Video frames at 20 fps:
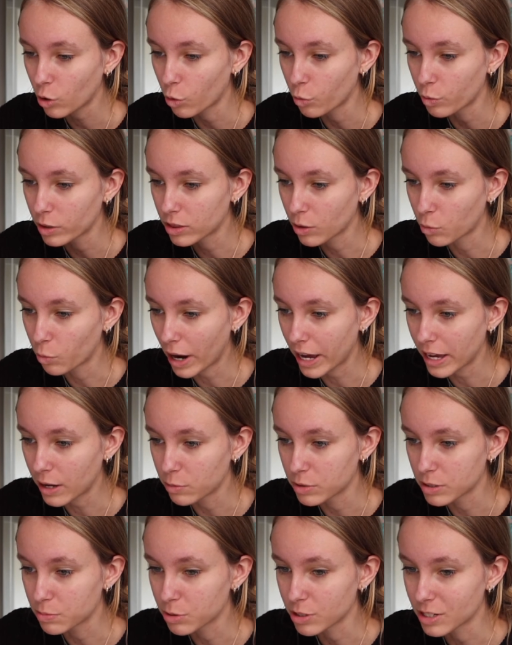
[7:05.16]
or with the way
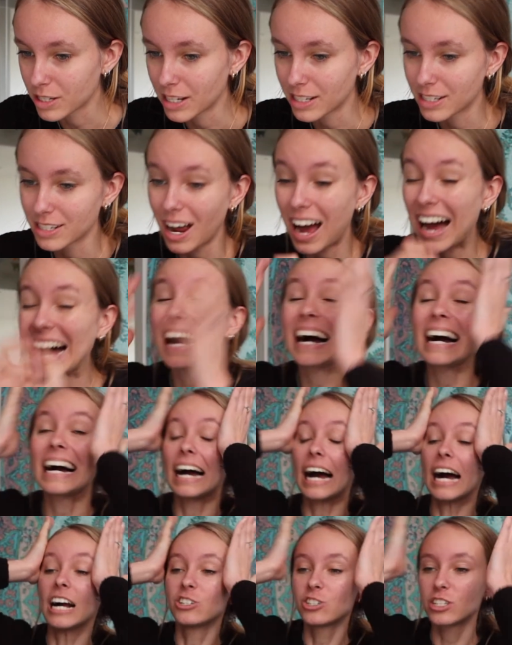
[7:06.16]
it was presented?
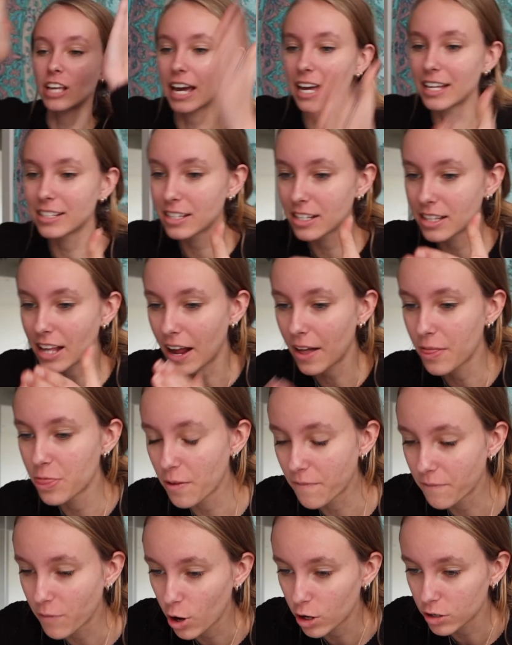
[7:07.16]
I just answered that in
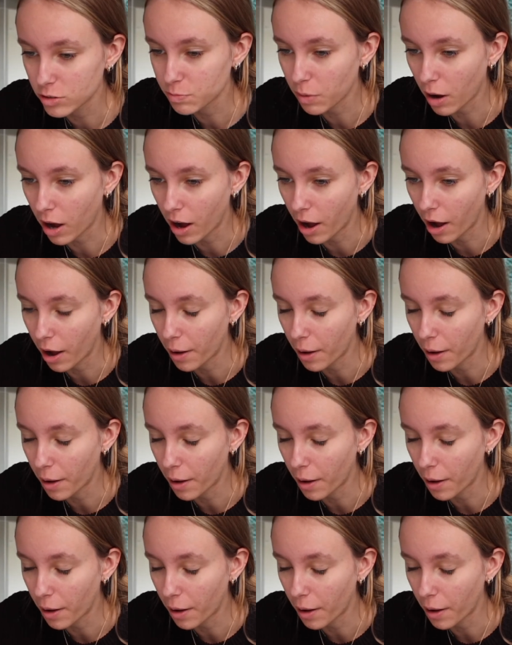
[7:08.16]
the first part.